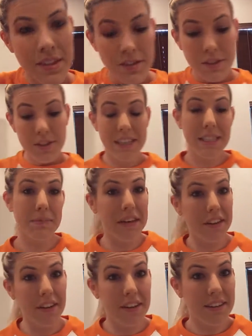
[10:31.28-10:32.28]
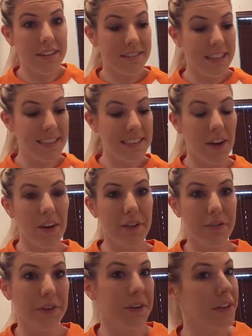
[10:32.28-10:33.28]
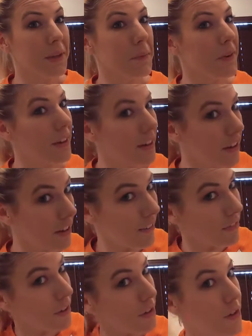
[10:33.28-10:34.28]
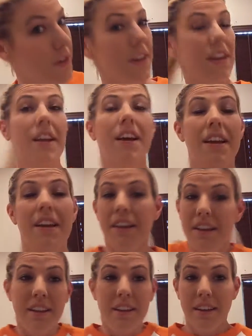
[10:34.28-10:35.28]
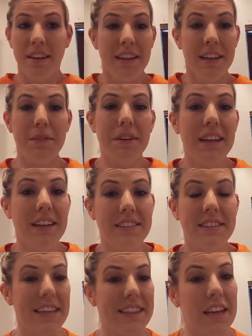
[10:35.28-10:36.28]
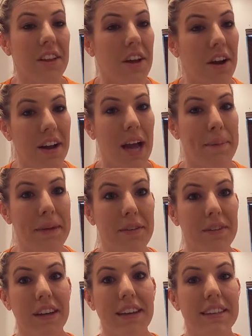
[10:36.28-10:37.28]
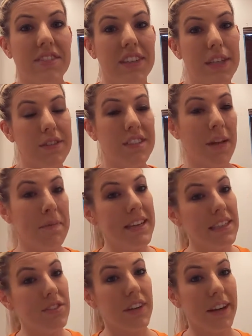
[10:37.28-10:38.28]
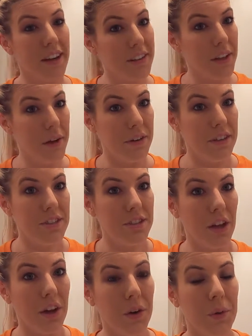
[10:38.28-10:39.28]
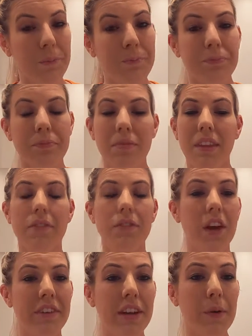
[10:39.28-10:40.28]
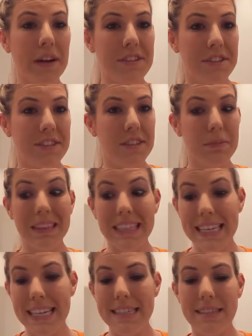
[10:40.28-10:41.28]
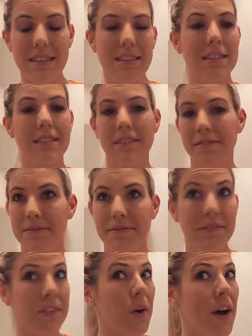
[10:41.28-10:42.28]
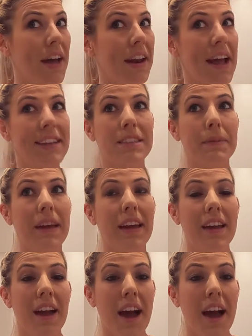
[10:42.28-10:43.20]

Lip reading: So that's my look. That's how I feel in the morning or afternoon, and it really doesn't take that long. I mean, really, this video is 10 minutes for hair alone. So if you have any questions, please go ahead and ask me.